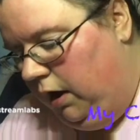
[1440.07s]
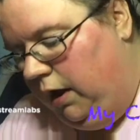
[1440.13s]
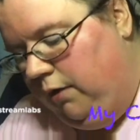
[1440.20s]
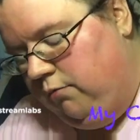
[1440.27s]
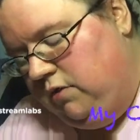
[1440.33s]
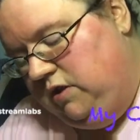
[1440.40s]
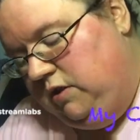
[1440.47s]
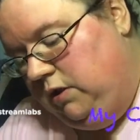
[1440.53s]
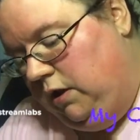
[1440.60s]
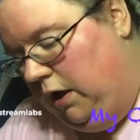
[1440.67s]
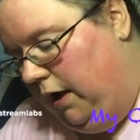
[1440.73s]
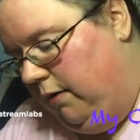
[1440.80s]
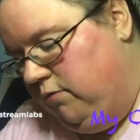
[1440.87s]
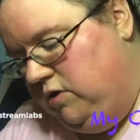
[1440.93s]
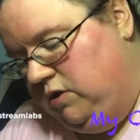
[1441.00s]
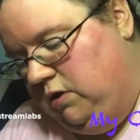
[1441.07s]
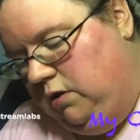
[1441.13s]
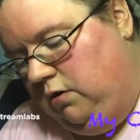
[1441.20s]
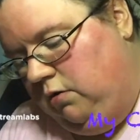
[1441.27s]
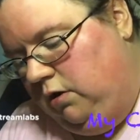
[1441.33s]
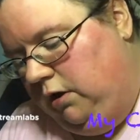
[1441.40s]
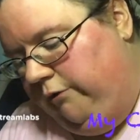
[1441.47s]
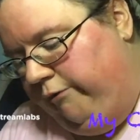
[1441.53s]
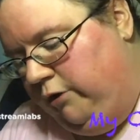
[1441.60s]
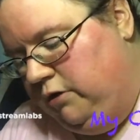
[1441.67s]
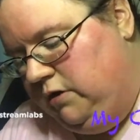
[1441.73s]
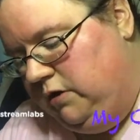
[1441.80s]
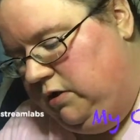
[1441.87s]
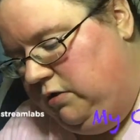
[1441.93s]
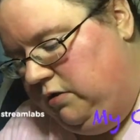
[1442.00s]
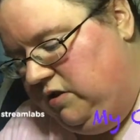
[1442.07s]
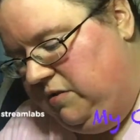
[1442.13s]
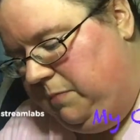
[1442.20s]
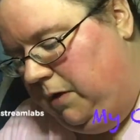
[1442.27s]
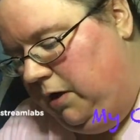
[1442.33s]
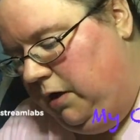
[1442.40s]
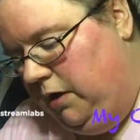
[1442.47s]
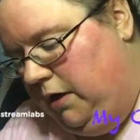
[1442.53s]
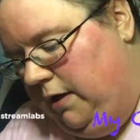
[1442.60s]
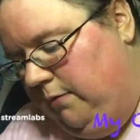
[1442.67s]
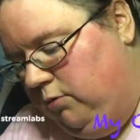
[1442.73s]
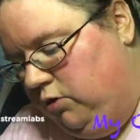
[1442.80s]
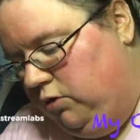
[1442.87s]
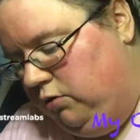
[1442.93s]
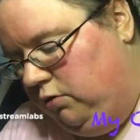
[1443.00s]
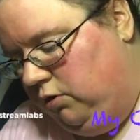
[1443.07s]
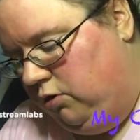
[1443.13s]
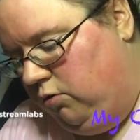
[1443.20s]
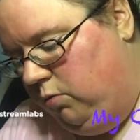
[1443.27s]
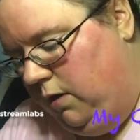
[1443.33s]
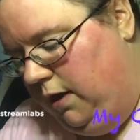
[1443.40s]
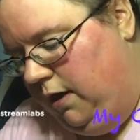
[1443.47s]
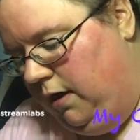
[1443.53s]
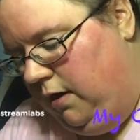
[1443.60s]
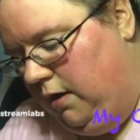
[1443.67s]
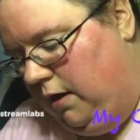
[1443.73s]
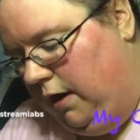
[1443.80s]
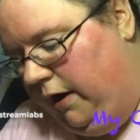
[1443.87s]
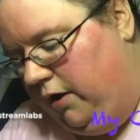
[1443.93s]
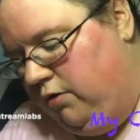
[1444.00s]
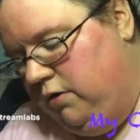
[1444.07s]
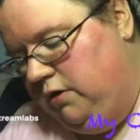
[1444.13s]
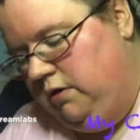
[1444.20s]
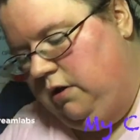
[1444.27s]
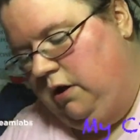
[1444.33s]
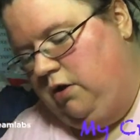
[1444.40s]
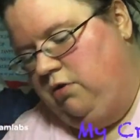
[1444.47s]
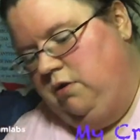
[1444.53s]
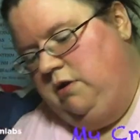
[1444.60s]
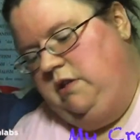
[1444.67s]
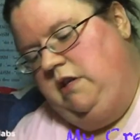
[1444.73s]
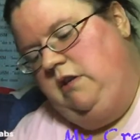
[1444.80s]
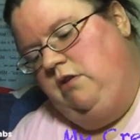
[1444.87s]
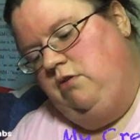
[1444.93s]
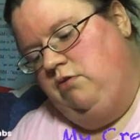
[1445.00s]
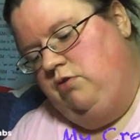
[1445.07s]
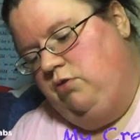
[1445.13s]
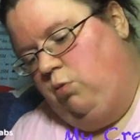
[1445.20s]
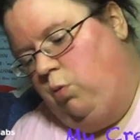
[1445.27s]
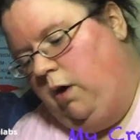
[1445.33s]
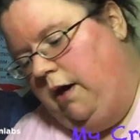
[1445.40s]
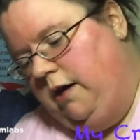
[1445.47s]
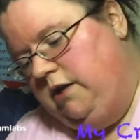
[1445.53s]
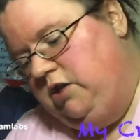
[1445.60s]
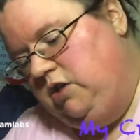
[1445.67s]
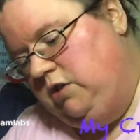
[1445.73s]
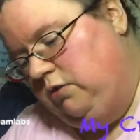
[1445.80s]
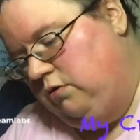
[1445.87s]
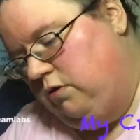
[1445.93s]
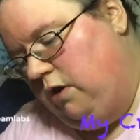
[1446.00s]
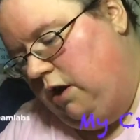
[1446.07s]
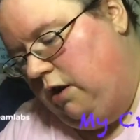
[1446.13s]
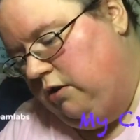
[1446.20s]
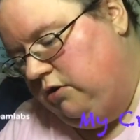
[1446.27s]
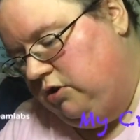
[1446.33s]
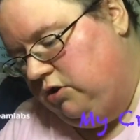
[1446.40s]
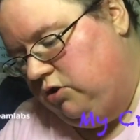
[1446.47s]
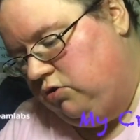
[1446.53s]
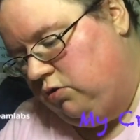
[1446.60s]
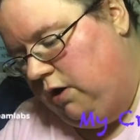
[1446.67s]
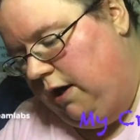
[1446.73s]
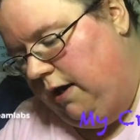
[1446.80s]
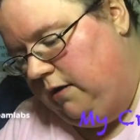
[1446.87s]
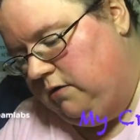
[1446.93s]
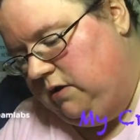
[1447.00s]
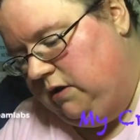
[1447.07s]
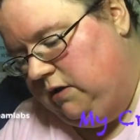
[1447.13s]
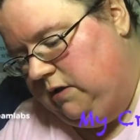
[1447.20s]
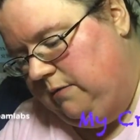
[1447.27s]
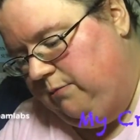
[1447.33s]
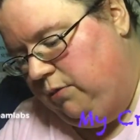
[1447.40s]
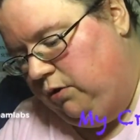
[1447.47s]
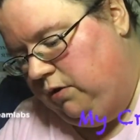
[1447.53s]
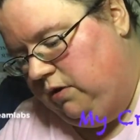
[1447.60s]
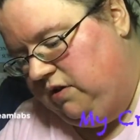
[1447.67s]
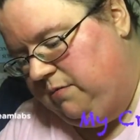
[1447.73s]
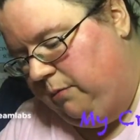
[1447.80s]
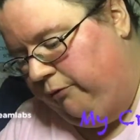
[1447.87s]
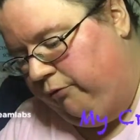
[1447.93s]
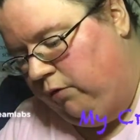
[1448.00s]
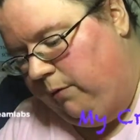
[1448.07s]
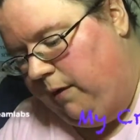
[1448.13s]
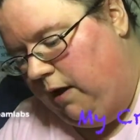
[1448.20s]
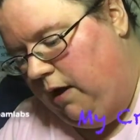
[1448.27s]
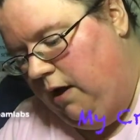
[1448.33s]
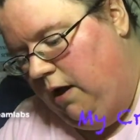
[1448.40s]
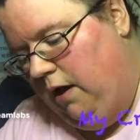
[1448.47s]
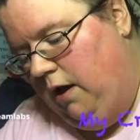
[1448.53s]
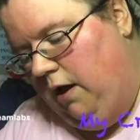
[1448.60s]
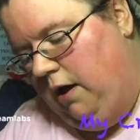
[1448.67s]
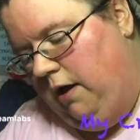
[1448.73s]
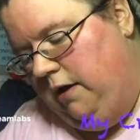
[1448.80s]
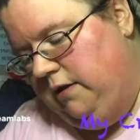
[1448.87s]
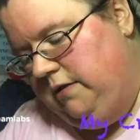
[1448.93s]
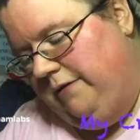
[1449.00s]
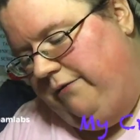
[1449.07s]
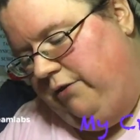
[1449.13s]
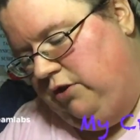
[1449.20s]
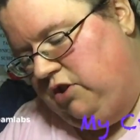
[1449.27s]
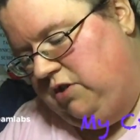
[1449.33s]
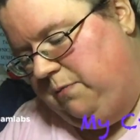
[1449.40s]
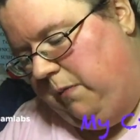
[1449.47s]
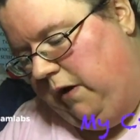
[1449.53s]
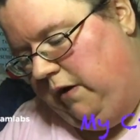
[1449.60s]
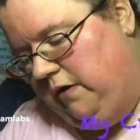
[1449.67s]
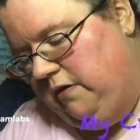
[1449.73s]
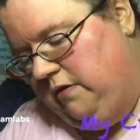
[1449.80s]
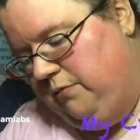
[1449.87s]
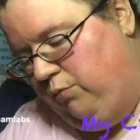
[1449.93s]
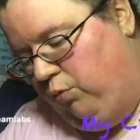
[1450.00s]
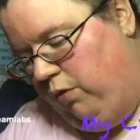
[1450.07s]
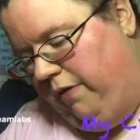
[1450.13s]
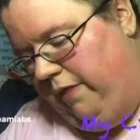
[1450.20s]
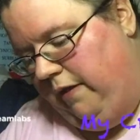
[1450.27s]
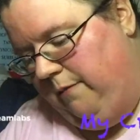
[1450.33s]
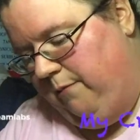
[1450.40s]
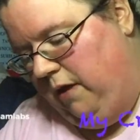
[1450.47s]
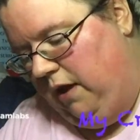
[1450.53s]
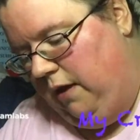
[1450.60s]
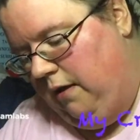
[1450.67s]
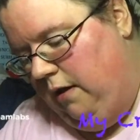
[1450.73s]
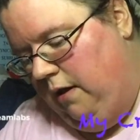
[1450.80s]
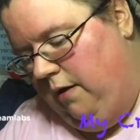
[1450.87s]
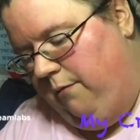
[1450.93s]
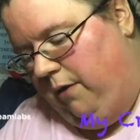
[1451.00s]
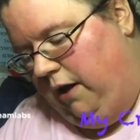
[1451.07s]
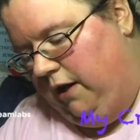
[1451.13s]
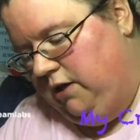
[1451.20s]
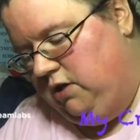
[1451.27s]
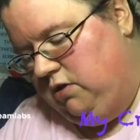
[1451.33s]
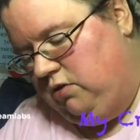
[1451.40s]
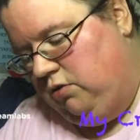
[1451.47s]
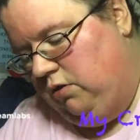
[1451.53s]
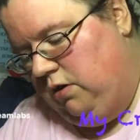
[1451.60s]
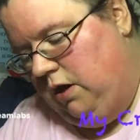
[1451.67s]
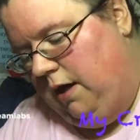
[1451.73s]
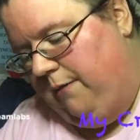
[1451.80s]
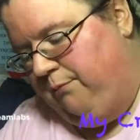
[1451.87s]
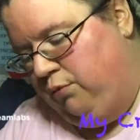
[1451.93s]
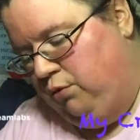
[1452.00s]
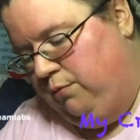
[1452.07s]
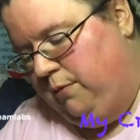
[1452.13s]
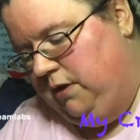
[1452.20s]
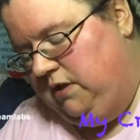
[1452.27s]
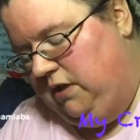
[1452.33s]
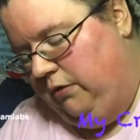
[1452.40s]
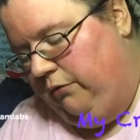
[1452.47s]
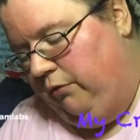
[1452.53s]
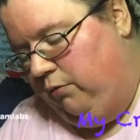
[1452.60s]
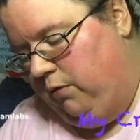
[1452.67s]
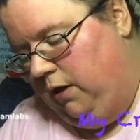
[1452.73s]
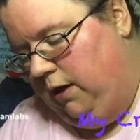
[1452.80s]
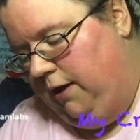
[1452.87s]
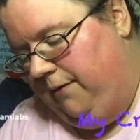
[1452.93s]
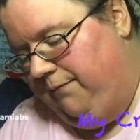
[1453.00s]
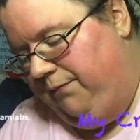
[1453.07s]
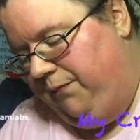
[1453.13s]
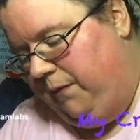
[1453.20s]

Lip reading: I was literally frozen to the spot, unable to look away. I continued to watch the tornado destroy houses and buildings before me. A hint of fear spiked within me, but I just could not pull myself away.